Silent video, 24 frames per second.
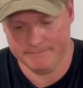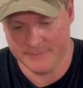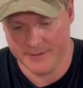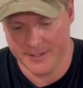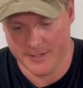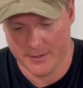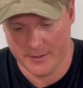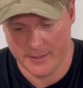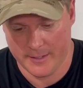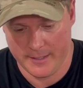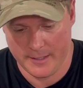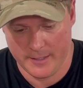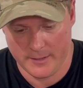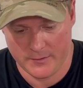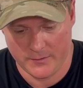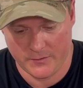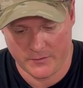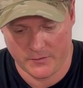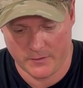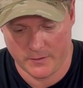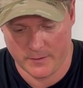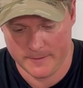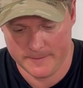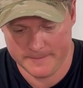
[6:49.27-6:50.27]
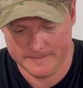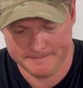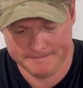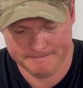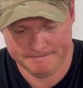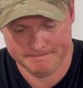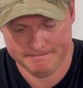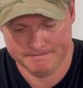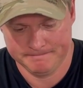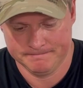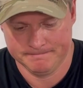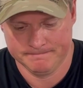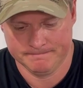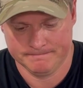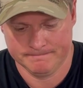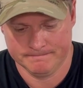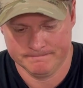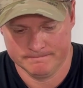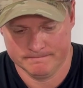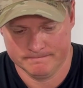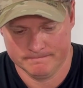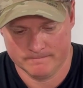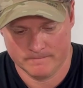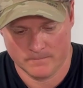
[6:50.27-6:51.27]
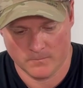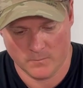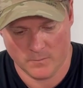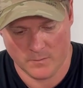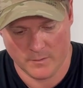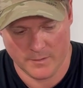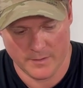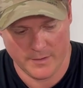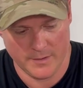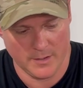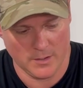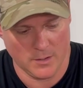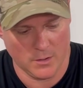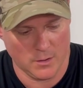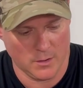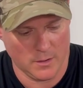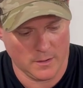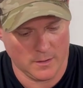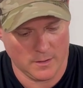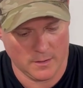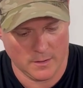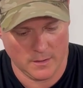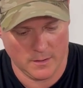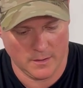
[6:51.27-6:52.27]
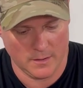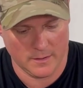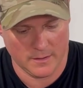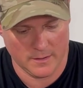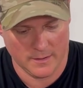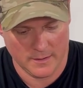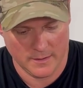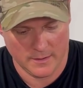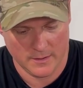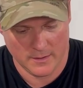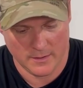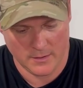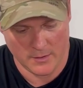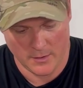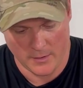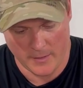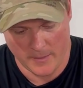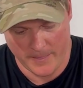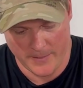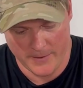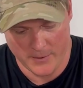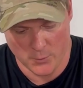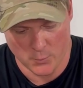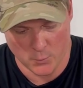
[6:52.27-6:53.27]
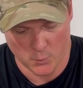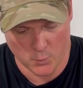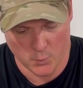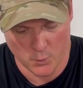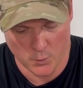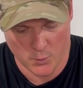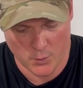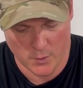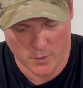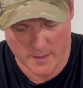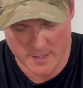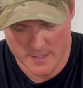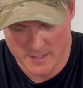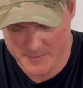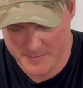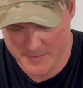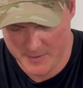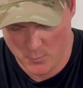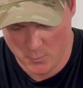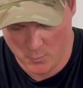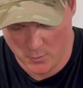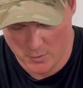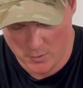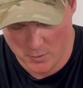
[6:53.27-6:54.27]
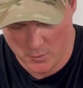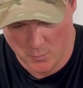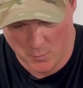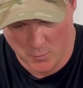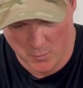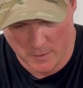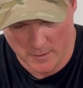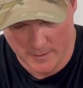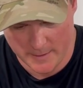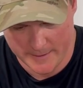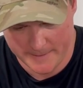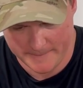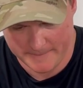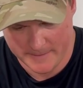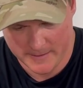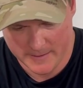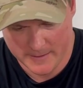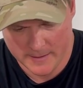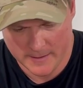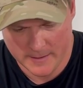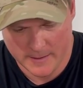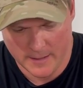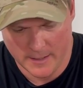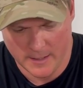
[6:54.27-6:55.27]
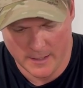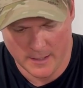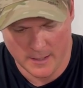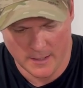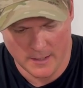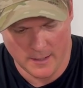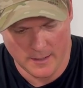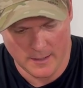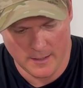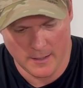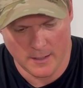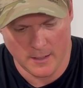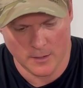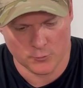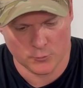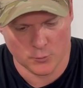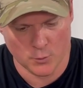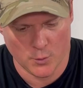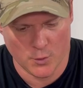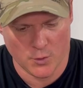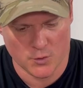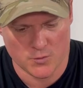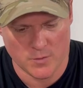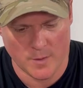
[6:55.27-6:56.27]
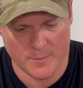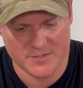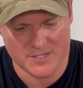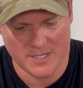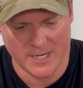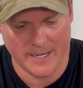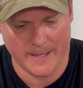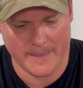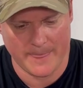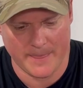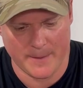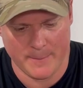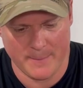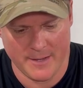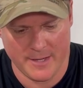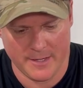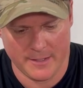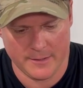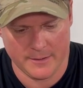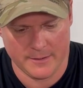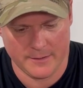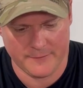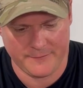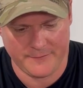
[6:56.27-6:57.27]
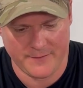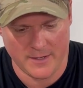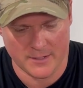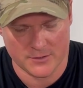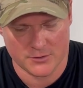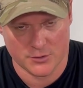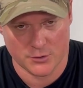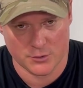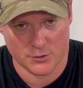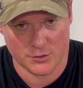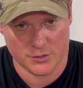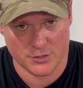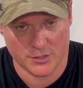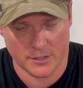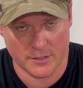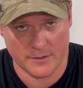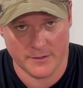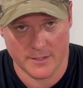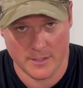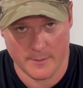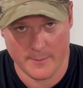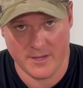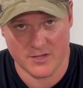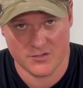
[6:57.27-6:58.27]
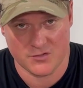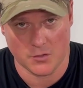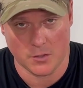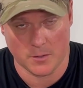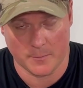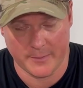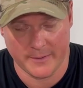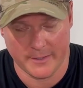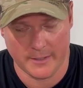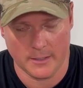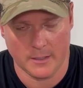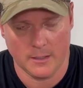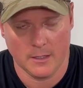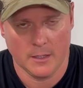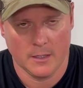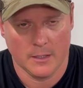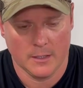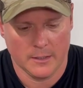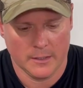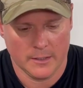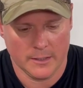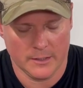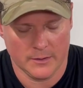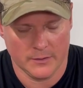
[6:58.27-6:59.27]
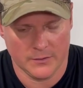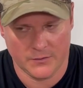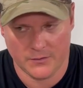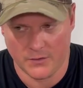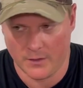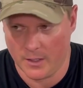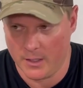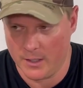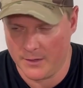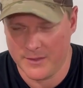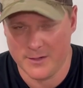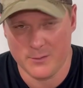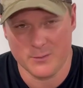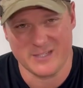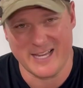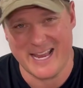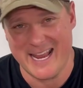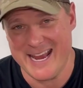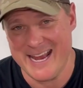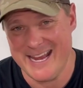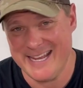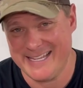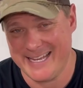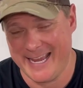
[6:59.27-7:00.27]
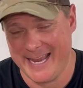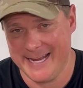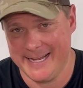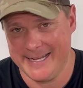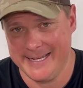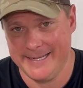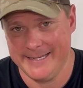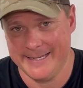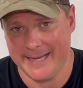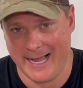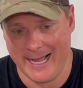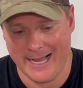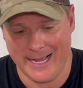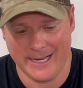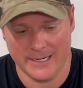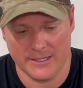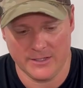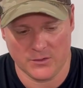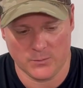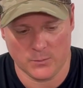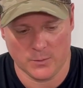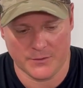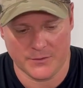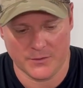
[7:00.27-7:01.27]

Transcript: There it is, the Ruger SP101. On Ruger's website, the manufactured, the MSRP is I think it was $889 is what